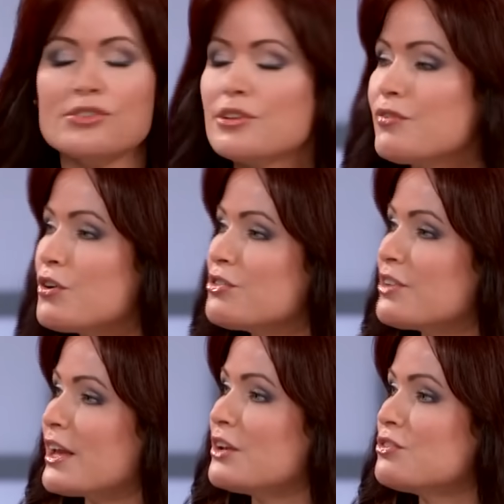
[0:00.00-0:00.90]
In the first
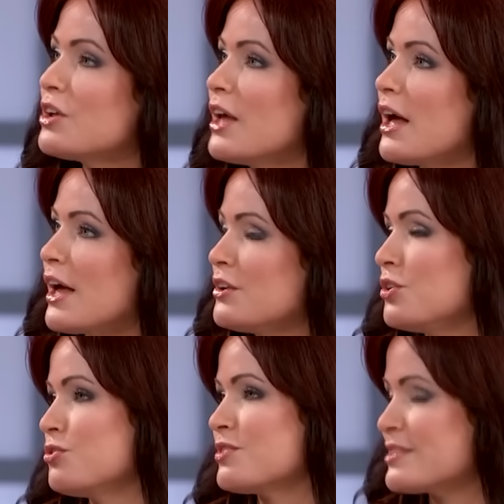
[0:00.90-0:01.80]
stage, I'd
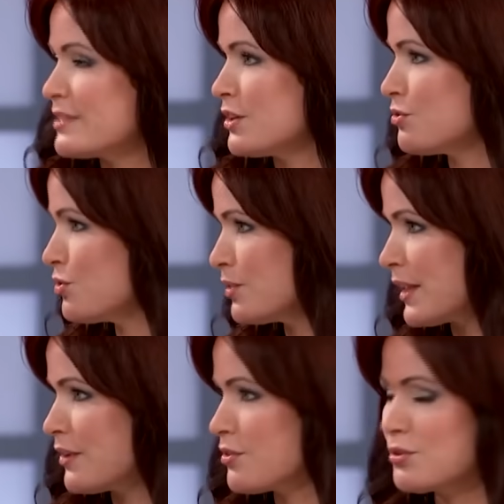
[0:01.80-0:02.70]
used a CO2
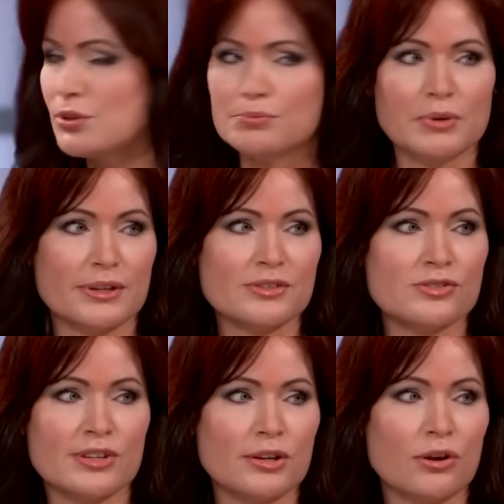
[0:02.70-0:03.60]
laser,
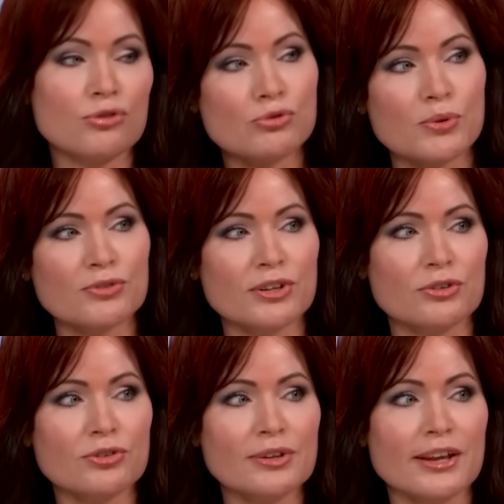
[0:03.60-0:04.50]
Lumenis ultra UltraPulse
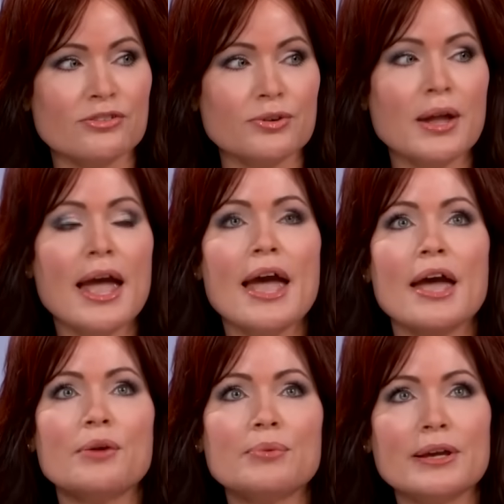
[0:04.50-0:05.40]
CO2 laser,
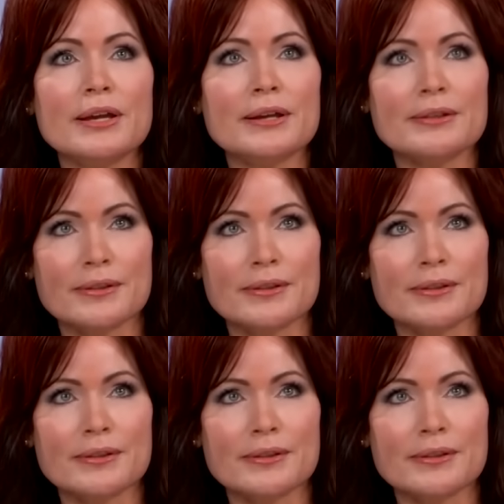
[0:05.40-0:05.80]
and we,